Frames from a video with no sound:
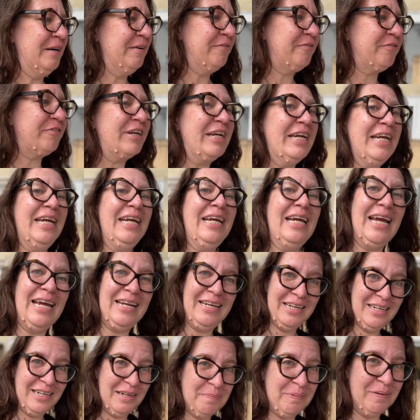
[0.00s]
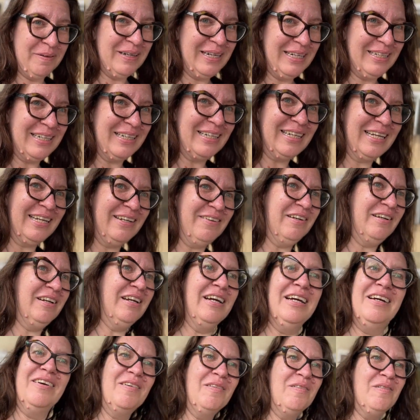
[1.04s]
free at any point and get
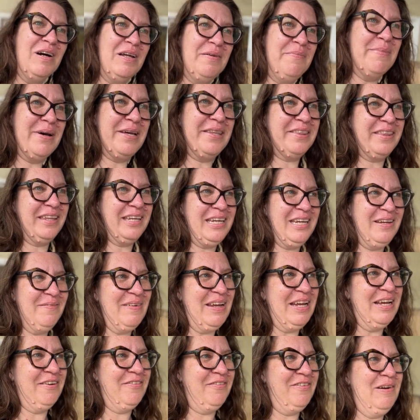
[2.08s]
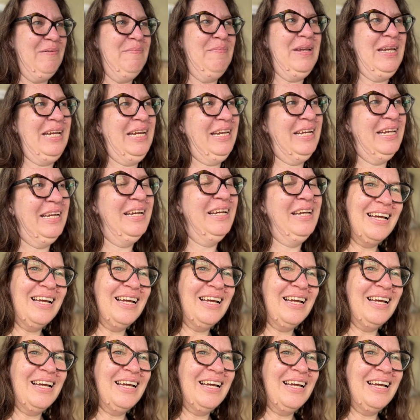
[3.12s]
one monthly email from me.